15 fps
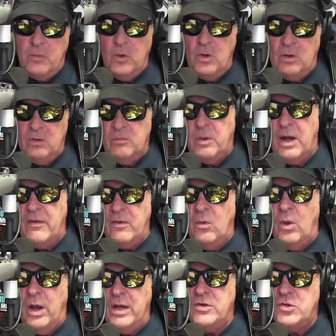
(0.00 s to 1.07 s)
Davis. Who, by the
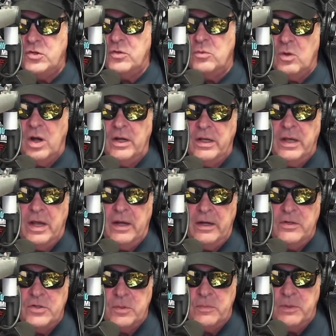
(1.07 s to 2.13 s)
way, should run again and should